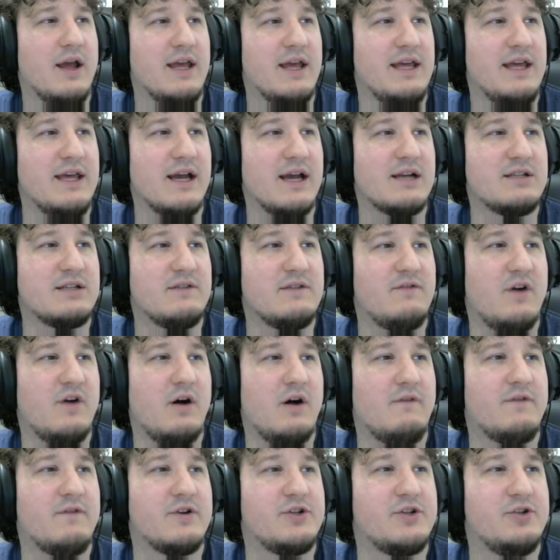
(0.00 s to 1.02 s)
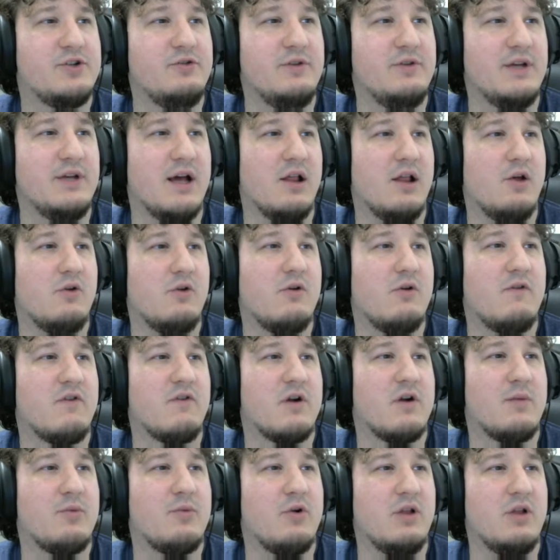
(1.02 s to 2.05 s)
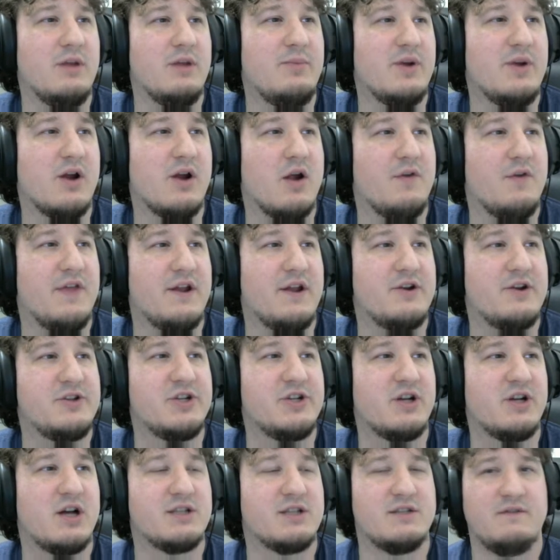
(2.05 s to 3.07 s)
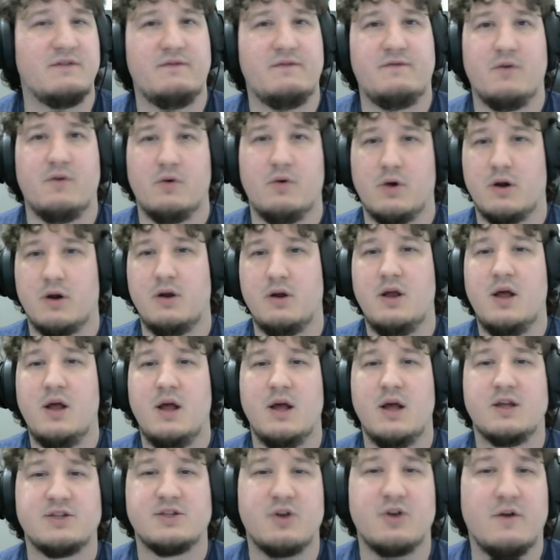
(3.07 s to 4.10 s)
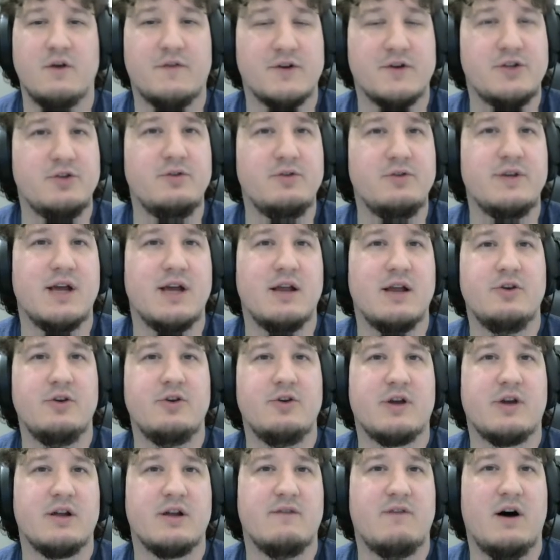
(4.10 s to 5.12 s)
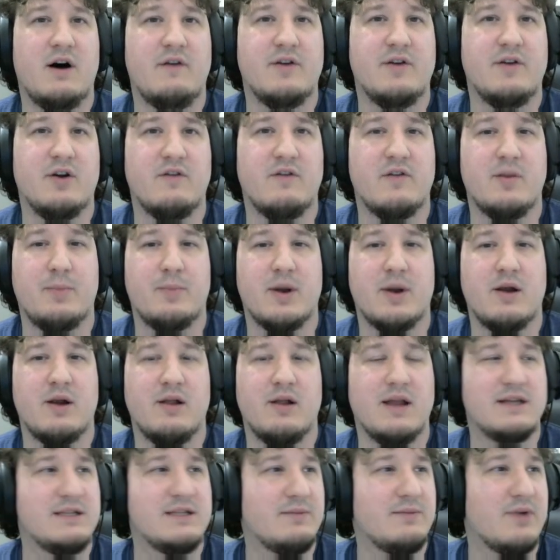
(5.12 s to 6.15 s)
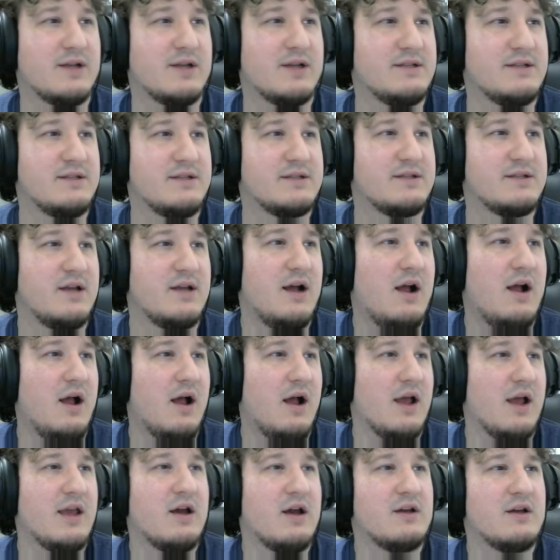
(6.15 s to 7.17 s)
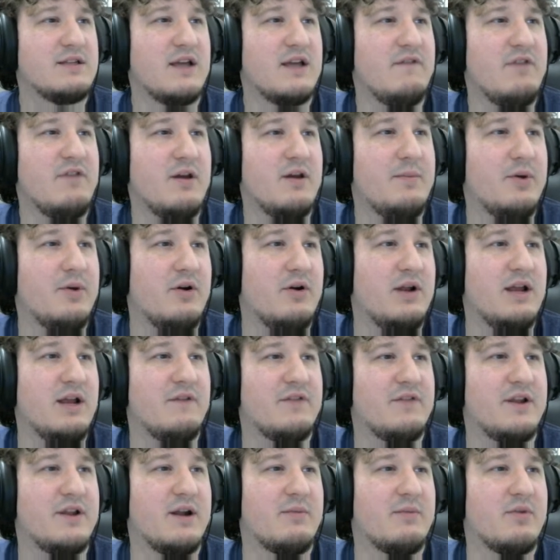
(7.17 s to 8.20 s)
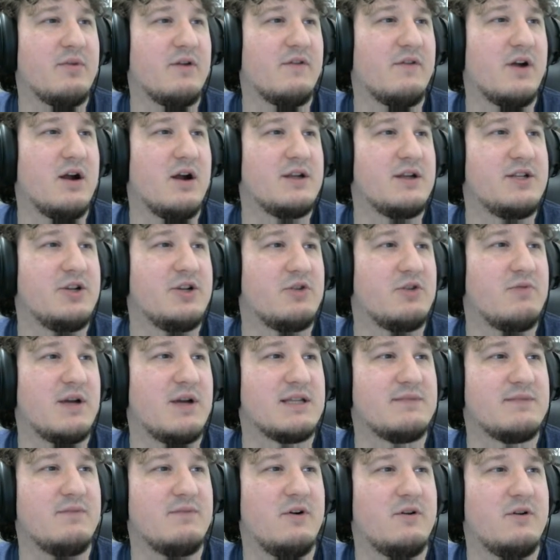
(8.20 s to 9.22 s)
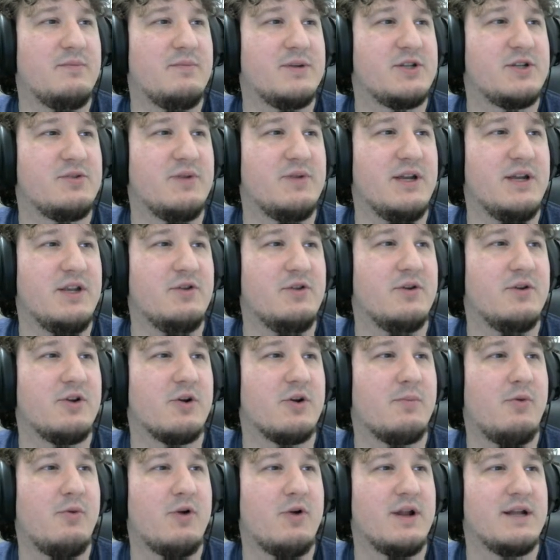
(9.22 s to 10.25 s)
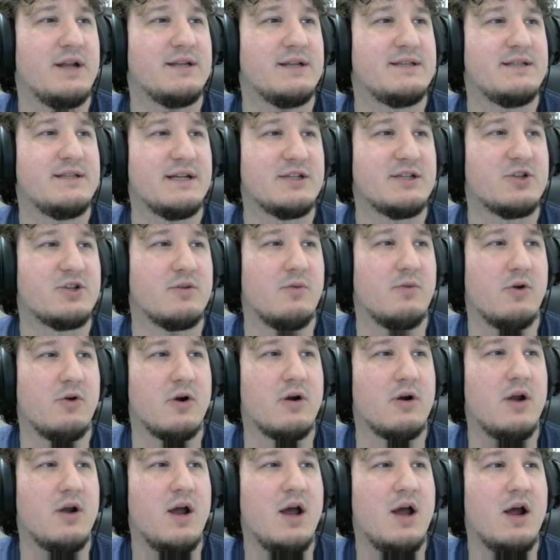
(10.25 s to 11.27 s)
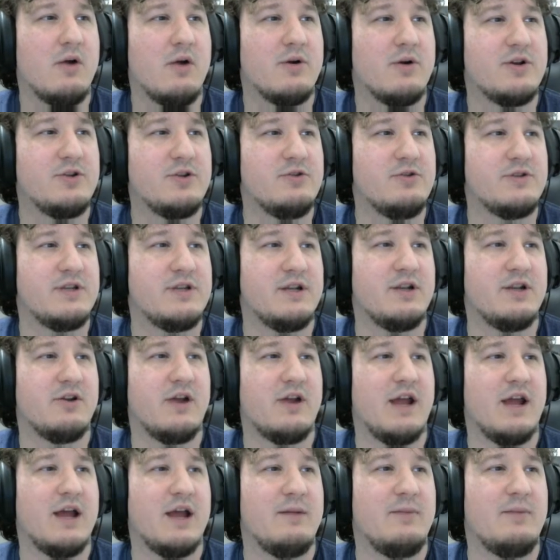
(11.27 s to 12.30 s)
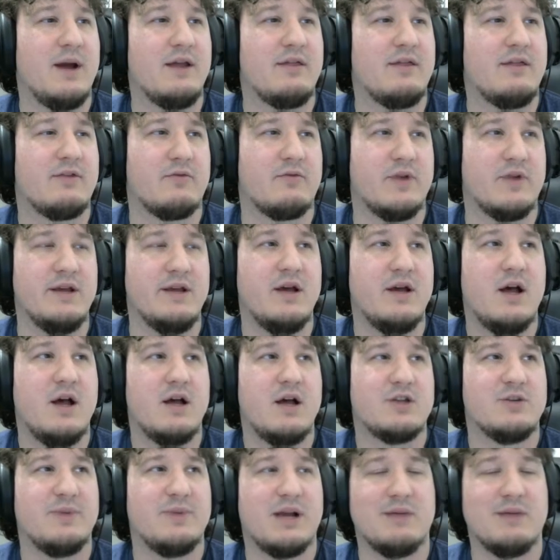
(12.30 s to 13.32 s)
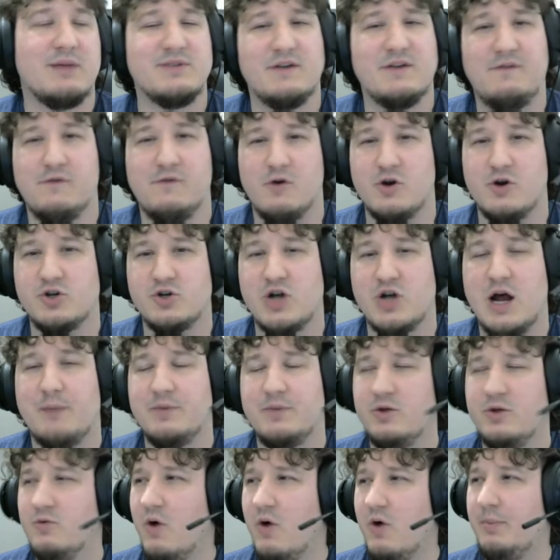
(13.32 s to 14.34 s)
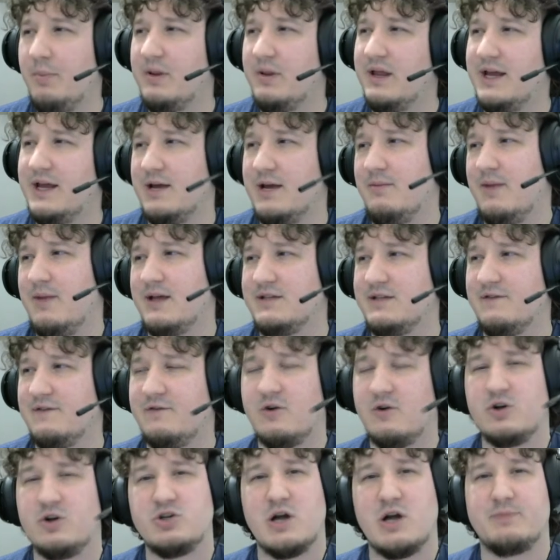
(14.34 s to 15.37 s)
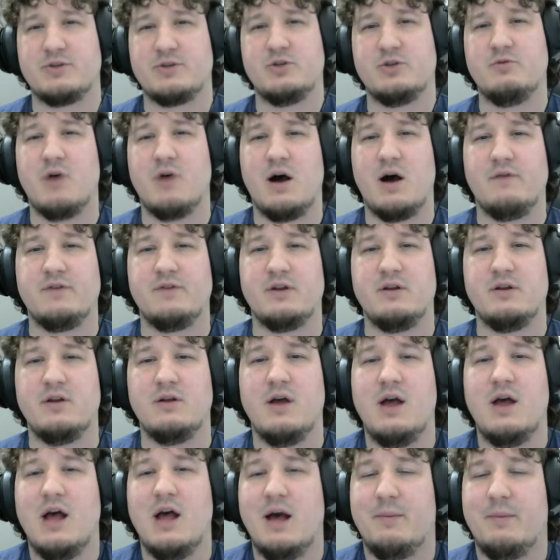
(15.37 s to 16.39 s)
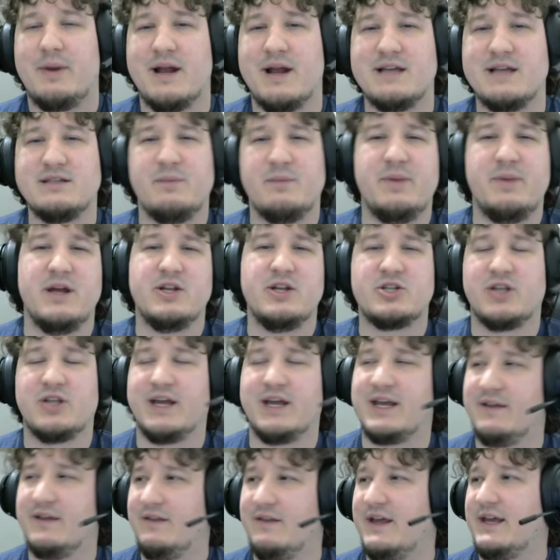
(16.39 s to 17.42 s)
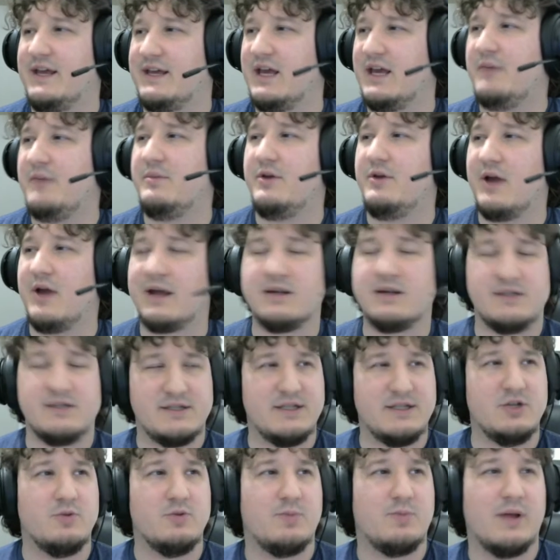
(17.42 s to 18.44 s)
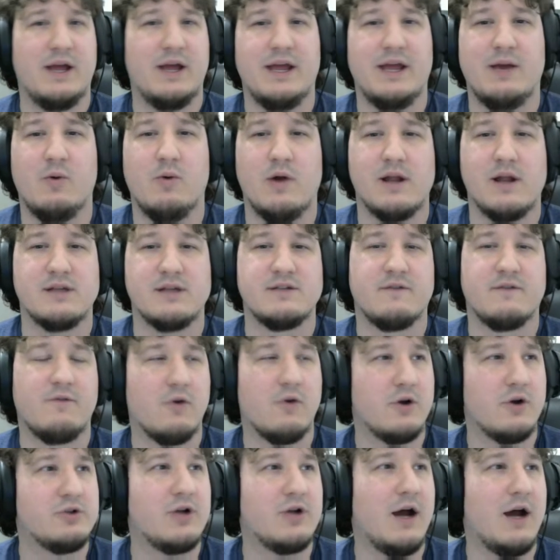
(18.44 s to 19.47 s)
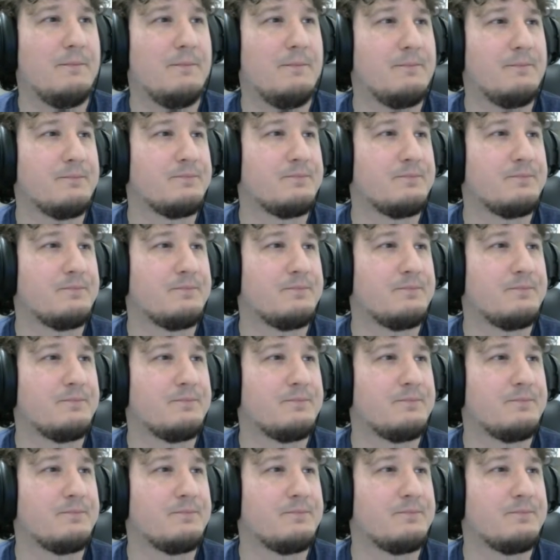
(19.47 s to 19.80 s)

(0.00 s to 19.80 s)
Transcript: EX evolve for 2 yellow over a Broly BR with energy cost of 4. So for 2 yellow, you can evolve it over the Paralyzing Presence. You also have the ability, if the number of cards in your rest mode between you and your opponent is 6 or more, reduce it in your hand by 3. So it becomes a 4-drop. You won't play him as a 4-drop too often, but as a pinch, like in late game, I could see you playing one as a 4-drop.